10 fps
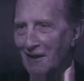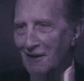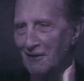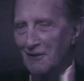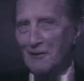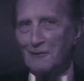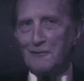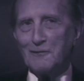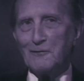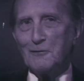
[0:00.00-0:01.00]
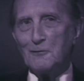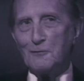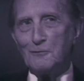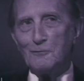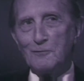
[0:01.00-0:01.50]
enough
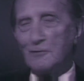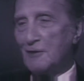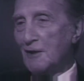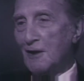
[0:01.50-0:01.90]
to take